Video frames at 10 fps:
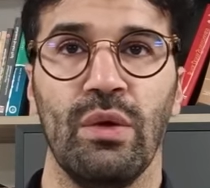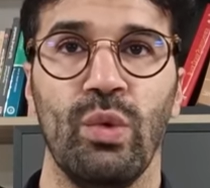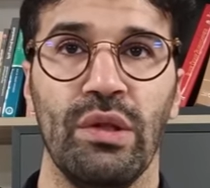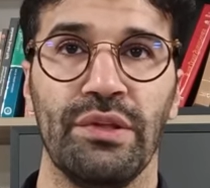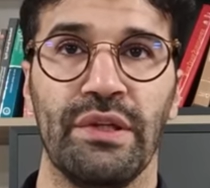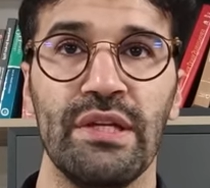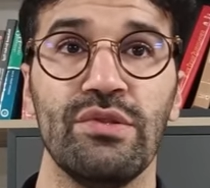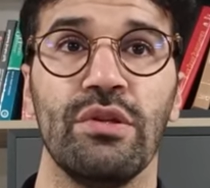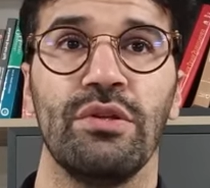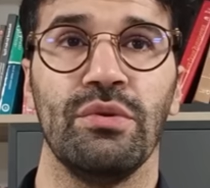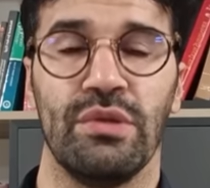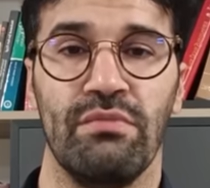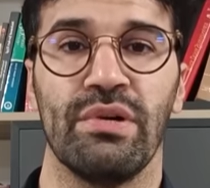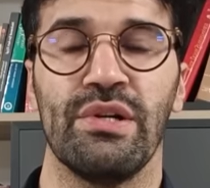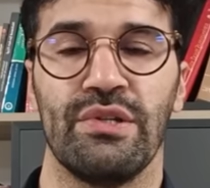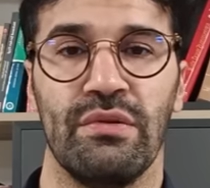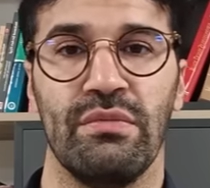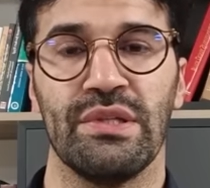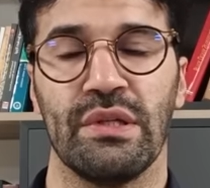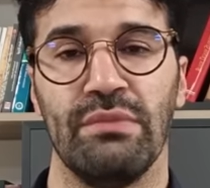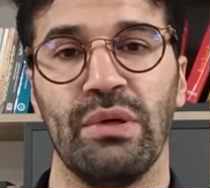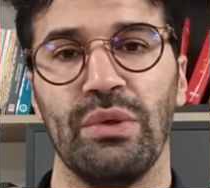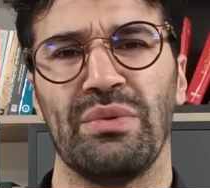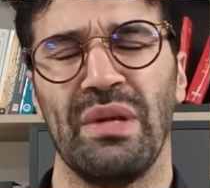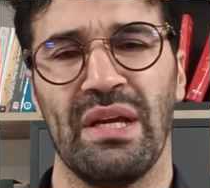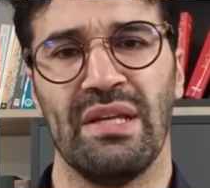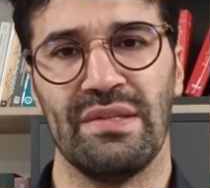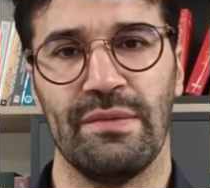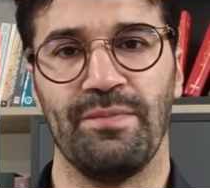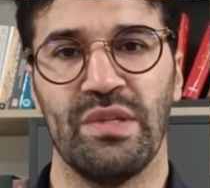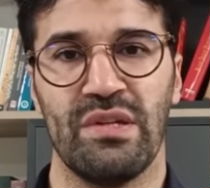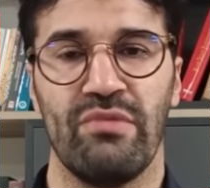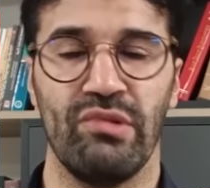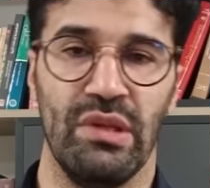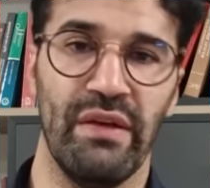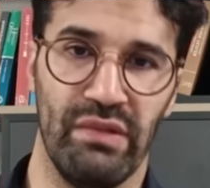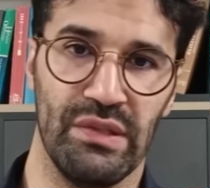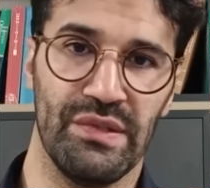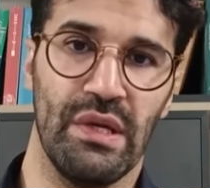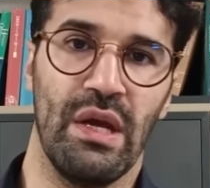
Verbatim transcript: Well, the destitute in Persian mystical poetry has several levels,